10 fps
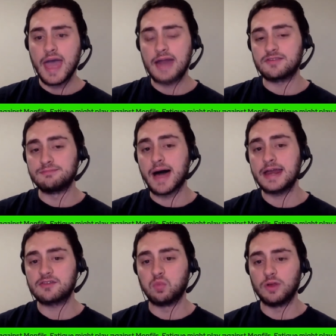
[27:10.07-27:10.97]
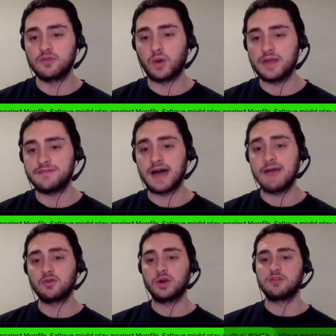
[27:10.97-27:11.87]
and it's
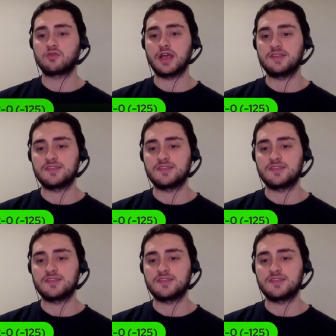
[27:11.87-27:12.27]
-125 to win in straight